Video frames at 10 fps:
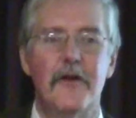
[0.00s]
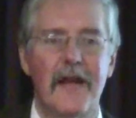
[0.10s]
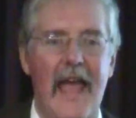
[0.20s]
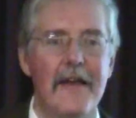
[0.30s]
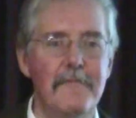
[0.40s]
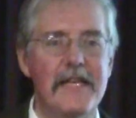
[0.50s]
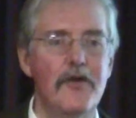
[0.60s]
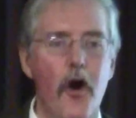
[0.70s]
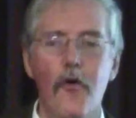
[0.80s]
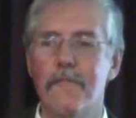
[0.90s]
there can be
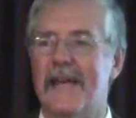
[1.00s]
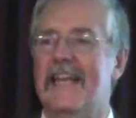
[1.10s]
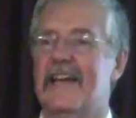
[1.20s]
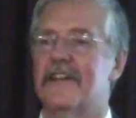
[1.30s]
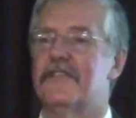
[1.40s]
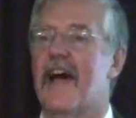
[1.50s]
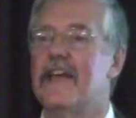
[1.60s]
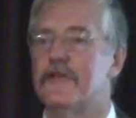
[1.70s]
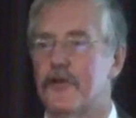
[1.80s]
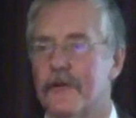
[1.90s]
no meaning
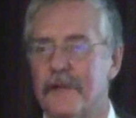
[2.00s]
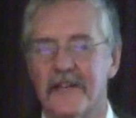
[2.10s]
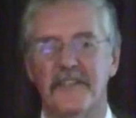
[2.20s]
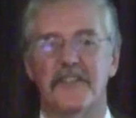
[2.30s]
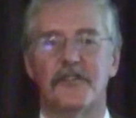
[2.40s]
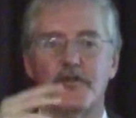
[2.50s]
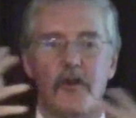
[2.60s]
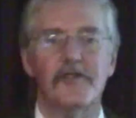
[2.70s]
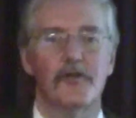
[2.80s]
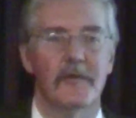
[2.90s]
assigned to it because it's
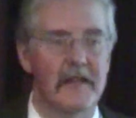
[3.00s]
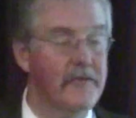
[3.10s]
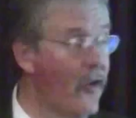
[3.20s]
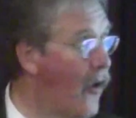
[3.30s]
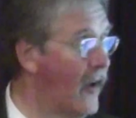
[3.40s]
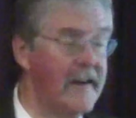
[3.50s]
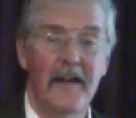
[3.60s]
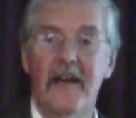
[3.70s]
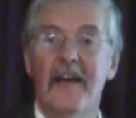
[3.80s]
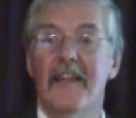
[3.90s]
structurally flawed,
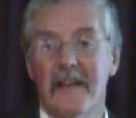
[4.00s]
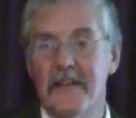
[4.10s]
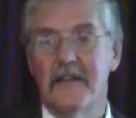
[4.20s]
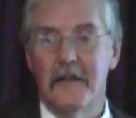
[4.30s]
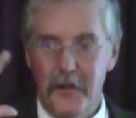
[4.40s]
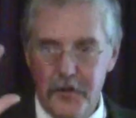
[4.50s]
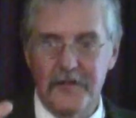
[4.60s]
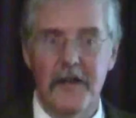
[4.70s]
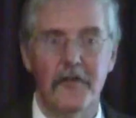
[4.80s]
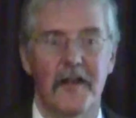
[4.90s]
then you
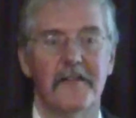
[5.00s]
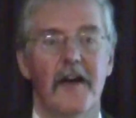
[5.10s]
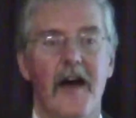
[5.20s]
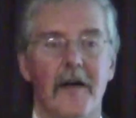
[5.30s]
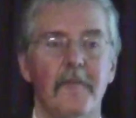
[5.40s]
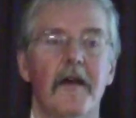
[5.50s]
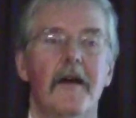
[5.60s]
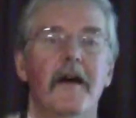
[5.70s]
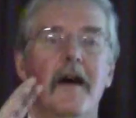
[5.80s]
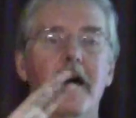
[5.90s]
can save a lot of time.
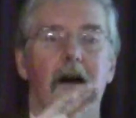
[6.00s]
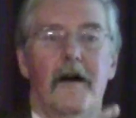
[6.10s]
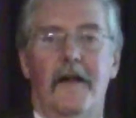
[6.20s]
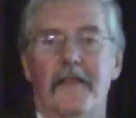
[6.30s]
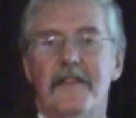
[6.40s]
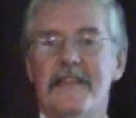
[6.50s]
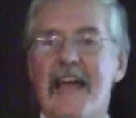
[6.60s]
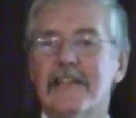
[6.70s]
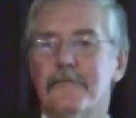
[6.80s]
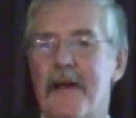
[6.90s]
The
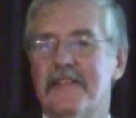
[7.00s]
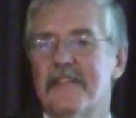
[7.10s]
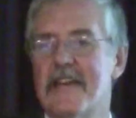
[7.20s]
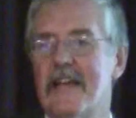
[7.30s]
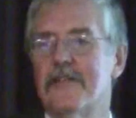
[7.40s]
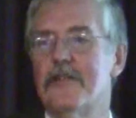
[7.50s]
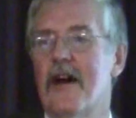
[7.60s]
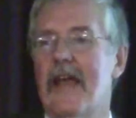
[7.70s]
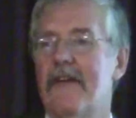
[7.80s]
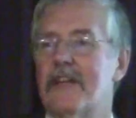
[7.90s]
next best thing to
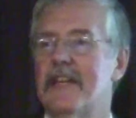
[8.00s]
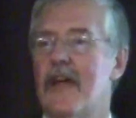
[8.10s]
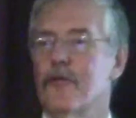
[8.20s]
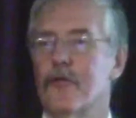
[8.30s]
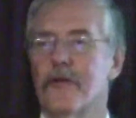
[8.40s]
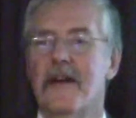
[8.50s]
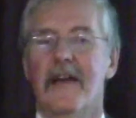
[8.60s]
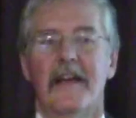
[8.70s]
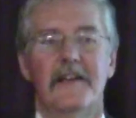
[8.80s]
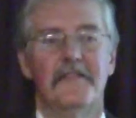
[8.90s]
not having an error
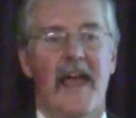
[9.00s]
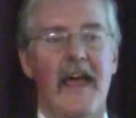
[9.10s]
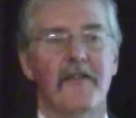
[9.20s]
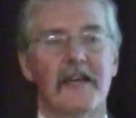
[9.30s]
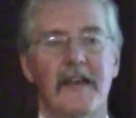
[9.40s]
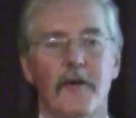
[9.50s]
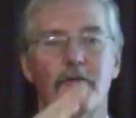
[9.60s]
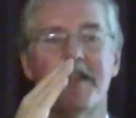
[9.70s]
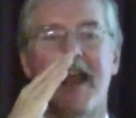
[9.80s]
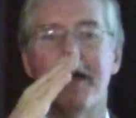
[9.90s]
is to having an
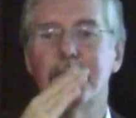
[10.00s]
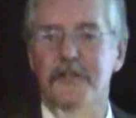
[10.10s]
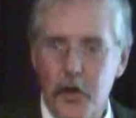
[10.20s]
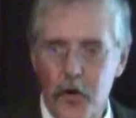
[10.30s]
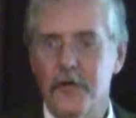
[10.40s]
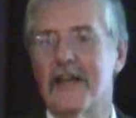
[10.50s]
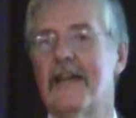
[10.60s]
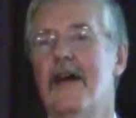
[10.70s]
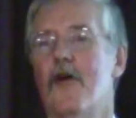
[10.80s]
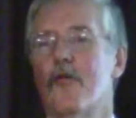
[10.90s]
error that happens
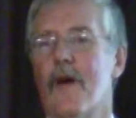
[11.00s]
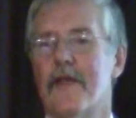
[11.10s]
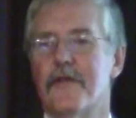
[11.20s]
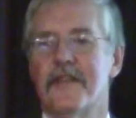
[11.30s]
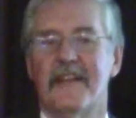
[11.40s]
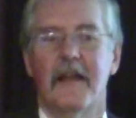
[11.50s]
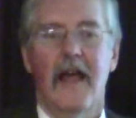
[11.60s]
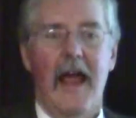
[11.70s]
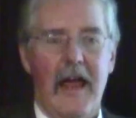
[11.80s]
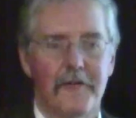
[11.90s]
early rather
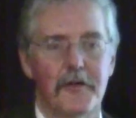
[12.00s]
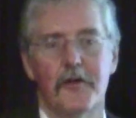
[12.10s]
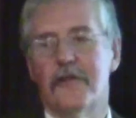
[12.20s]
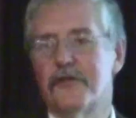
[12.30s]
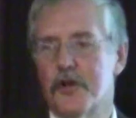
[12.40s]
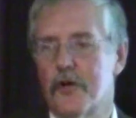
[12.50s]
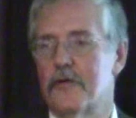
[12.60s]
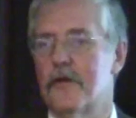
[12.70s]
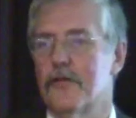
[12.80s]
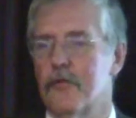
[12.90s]
than after you have
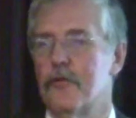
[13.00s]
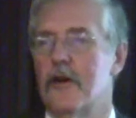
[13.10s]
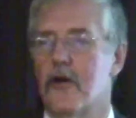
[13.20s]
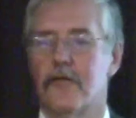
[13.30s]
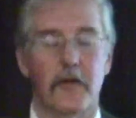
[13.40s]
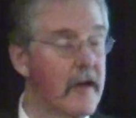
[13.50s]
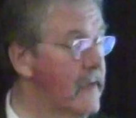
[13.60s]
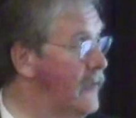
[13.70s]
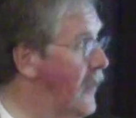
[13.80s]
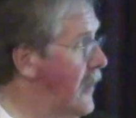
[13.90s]
churned through an awful
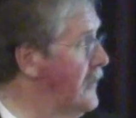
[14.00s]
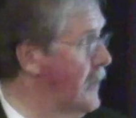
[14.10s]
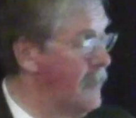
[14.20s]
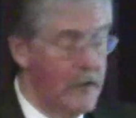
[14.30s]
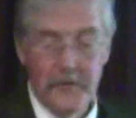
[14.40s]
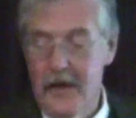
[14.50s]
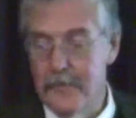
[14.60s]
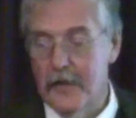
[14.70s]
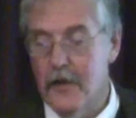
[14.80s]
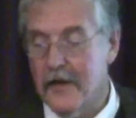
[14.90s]
lot of CPU
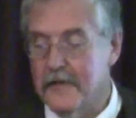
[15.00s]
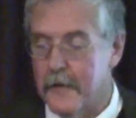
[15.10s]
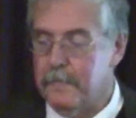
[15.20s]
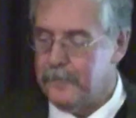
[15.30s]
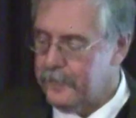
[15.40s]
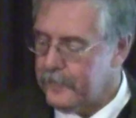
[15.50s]
time and clock time.